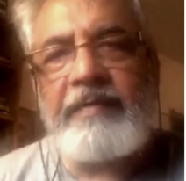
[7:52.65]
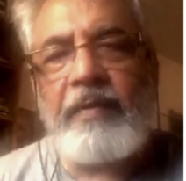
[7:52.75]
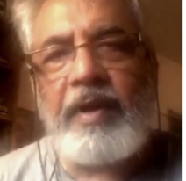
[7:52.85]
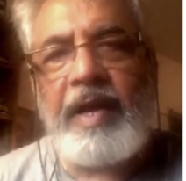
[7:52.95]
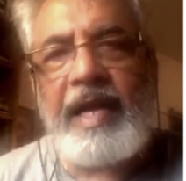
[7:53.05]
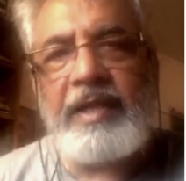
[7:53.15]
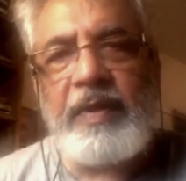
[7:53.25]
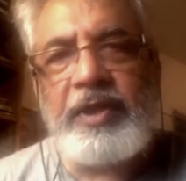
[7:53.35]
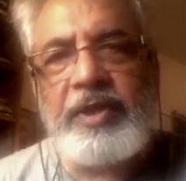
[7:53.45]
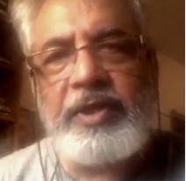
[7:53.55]
photographs
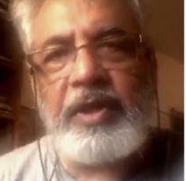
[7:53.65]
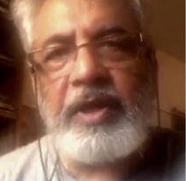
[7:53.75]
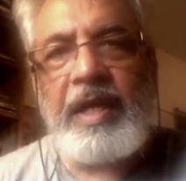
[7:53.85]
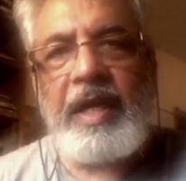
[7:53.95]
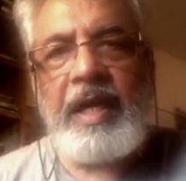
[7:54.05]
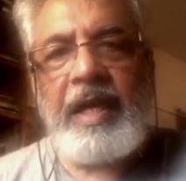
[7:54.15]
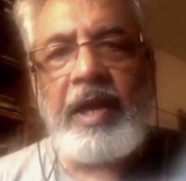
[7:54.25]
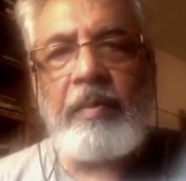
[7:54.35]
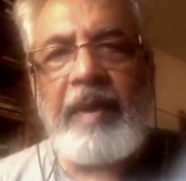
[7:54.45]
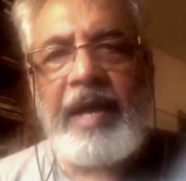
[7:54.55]
which,
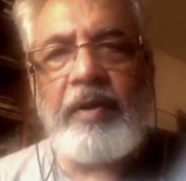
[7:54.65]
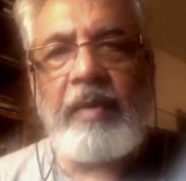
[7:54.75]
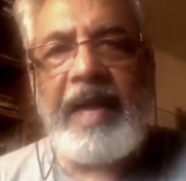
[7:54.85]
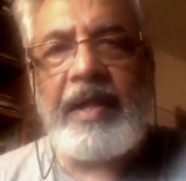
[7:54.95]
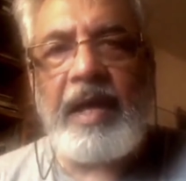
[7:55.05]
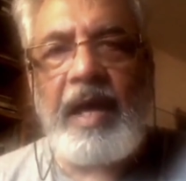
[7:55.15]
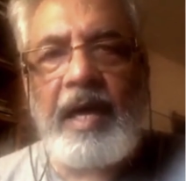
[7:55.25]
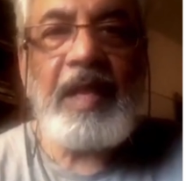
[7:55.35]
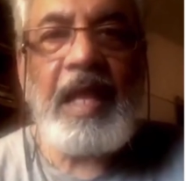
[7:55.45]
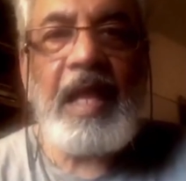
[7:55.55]
might not make the cut.